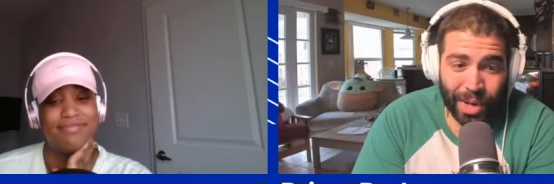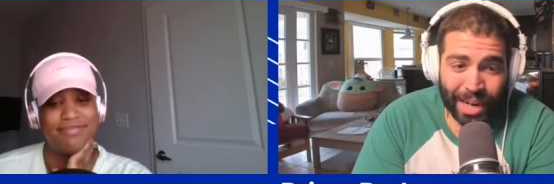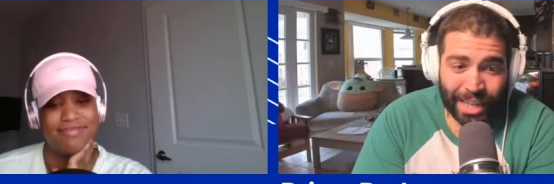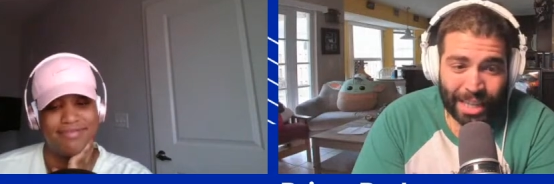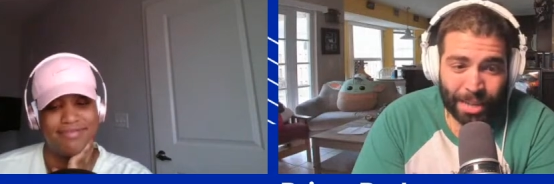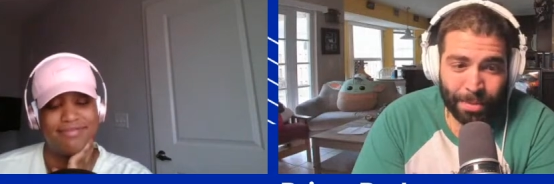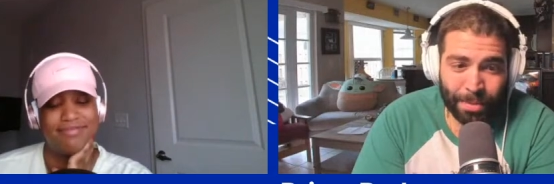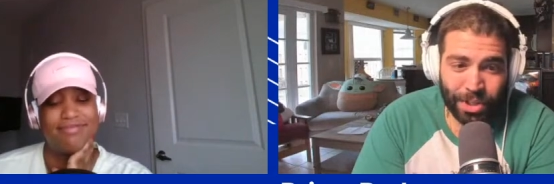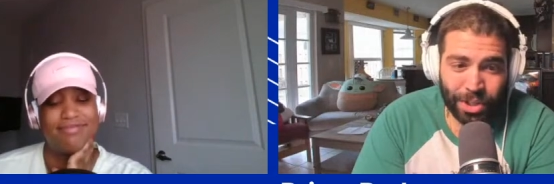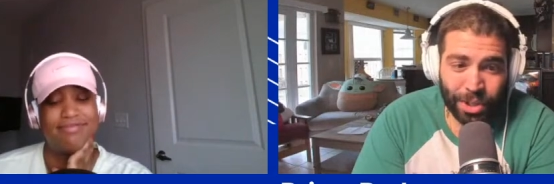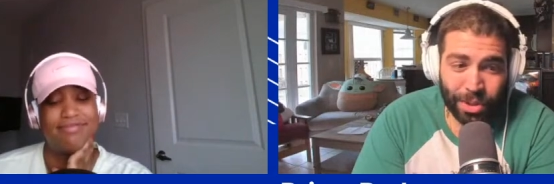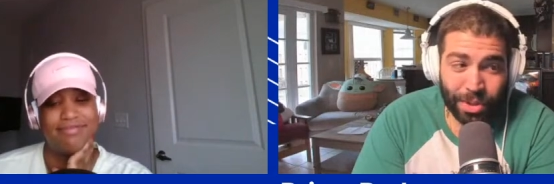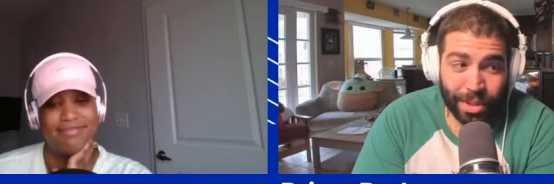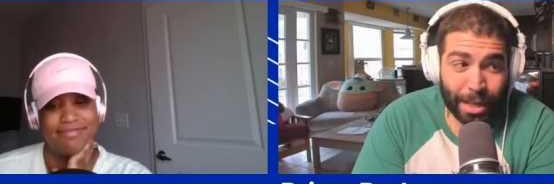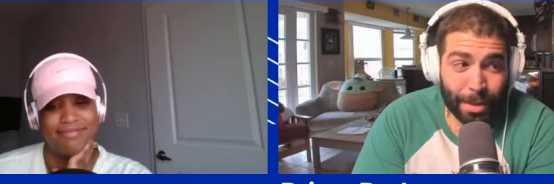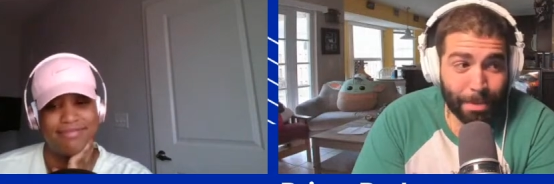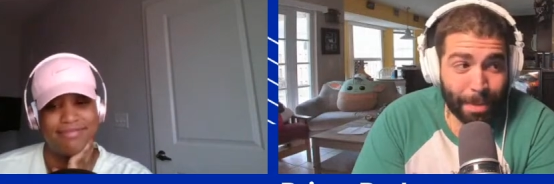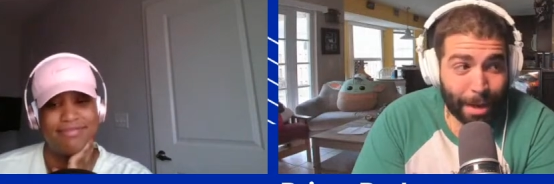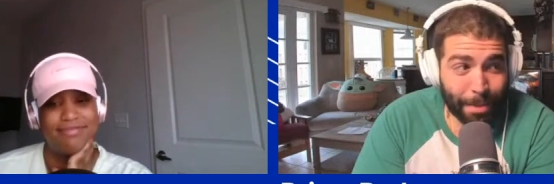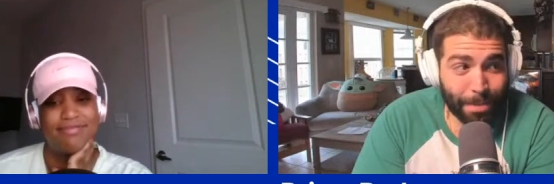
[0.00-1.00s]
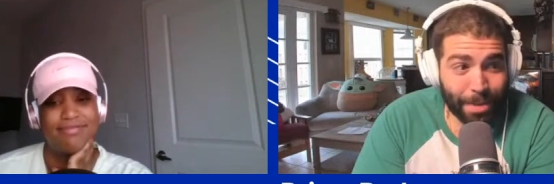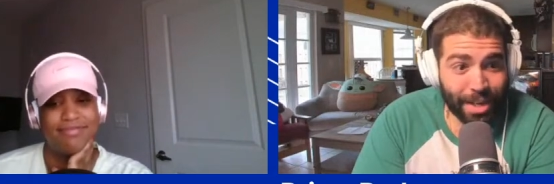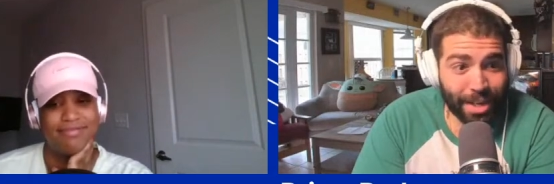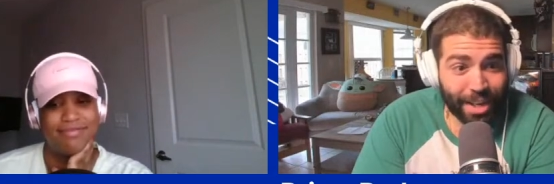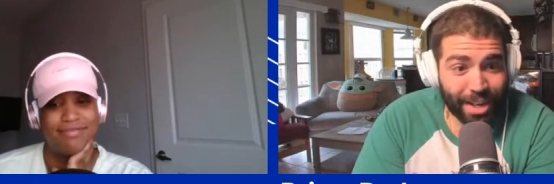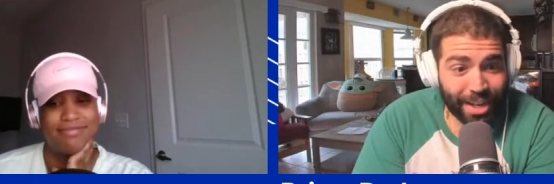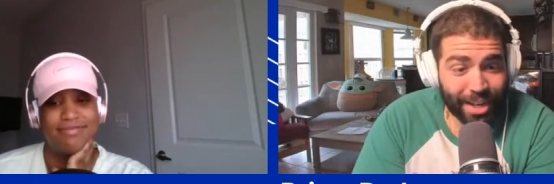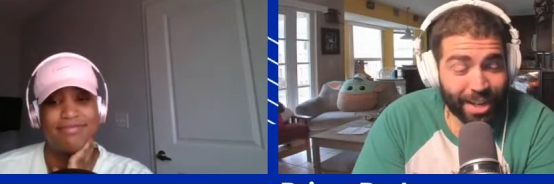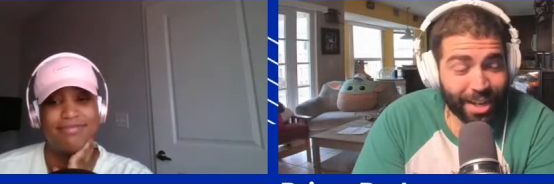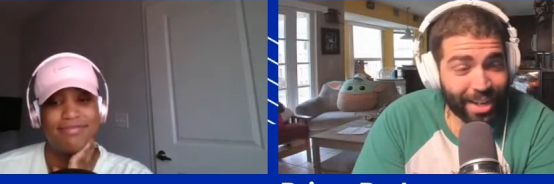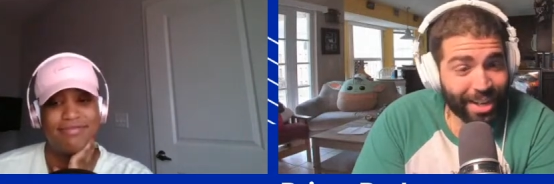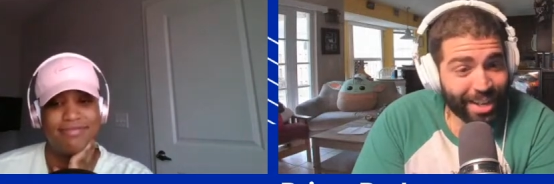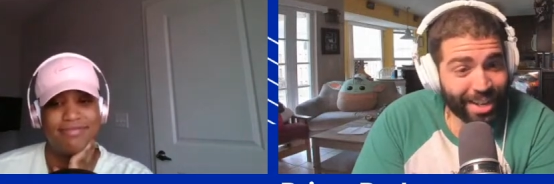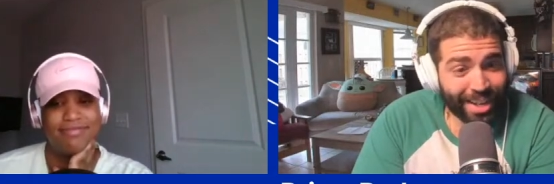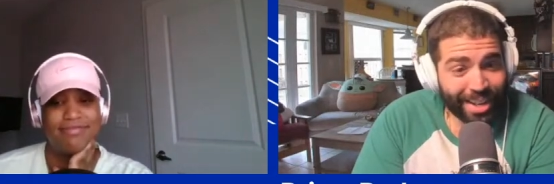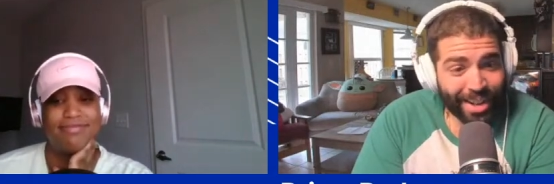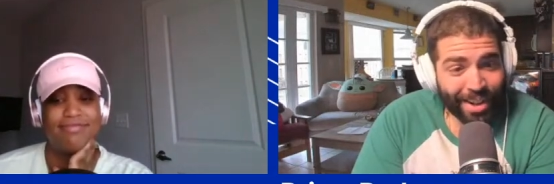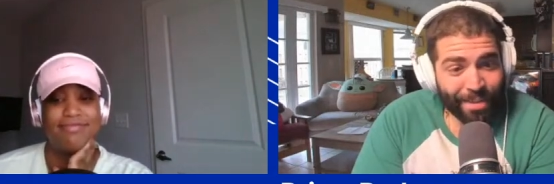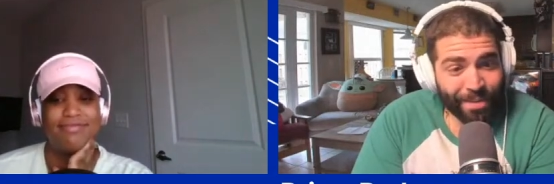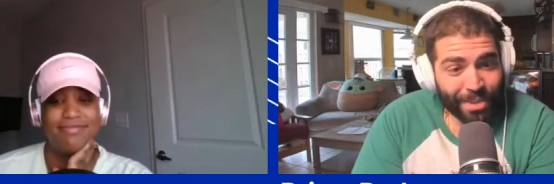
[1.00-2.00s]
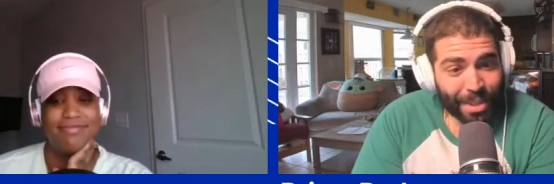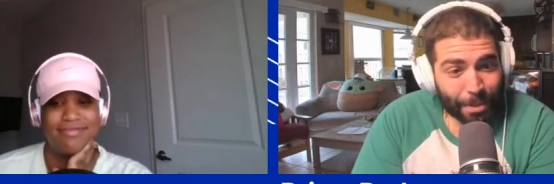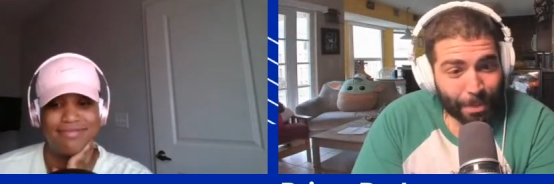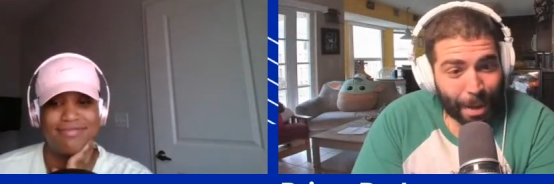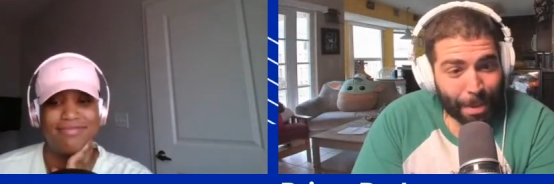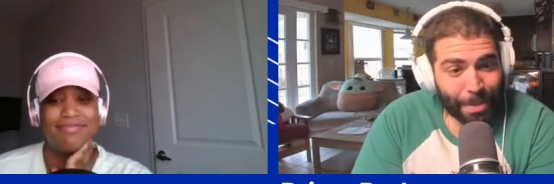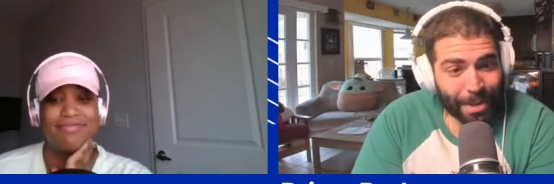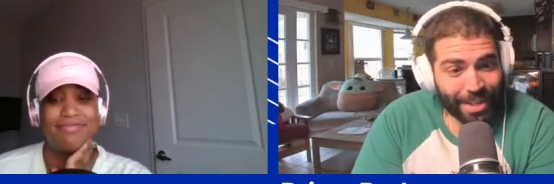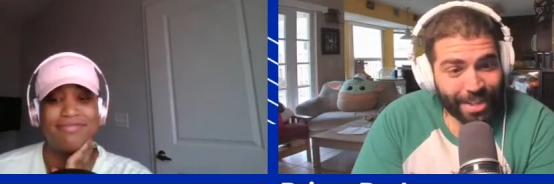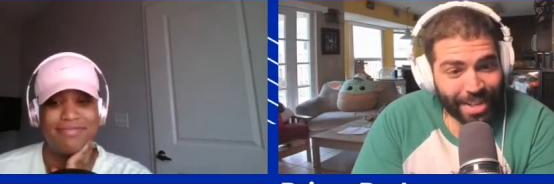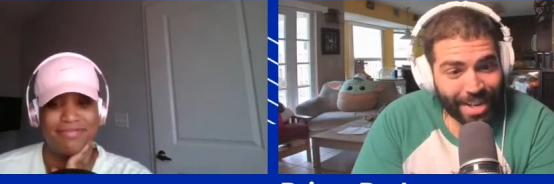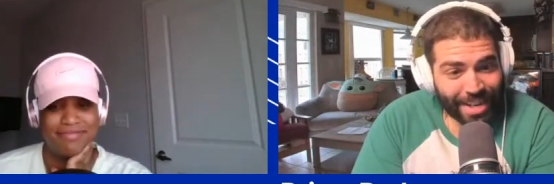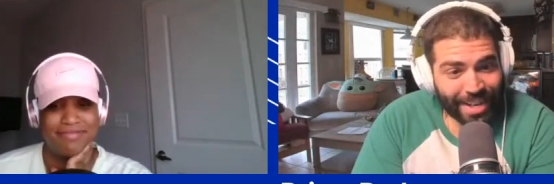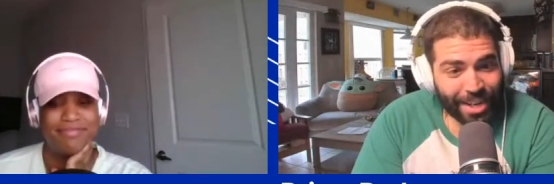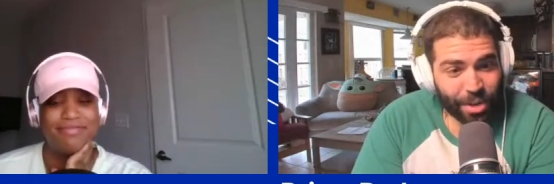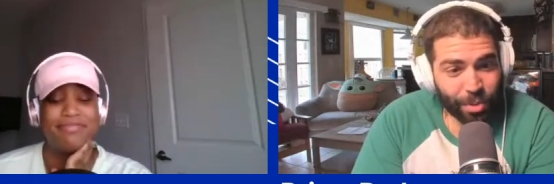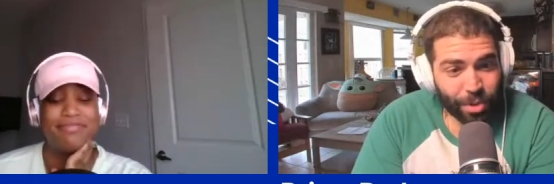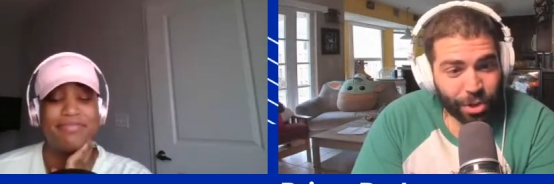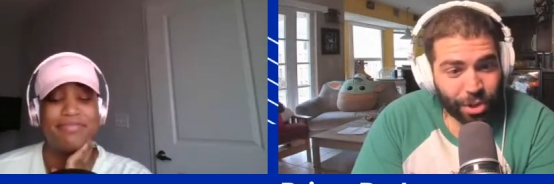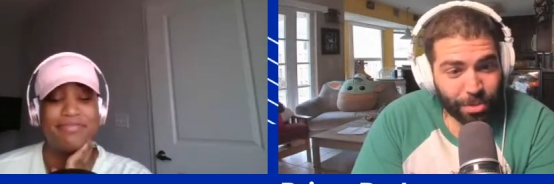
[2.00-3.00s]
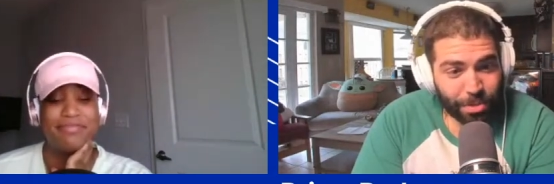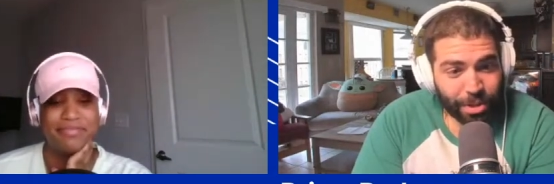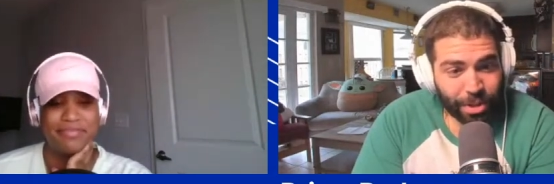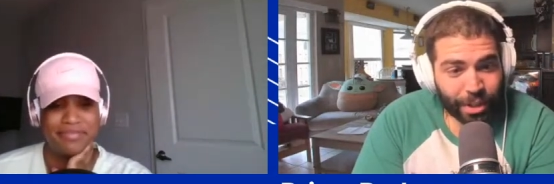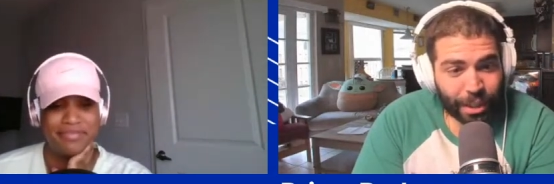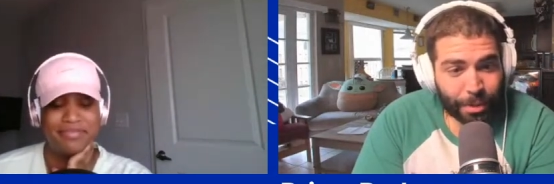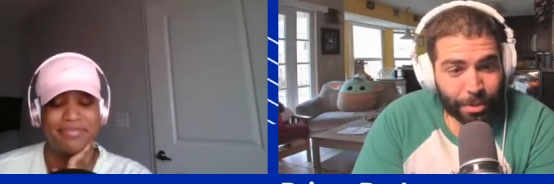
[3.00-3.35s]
Speaker 1: had them as, they might be a. They might be sneaky with Jahmyr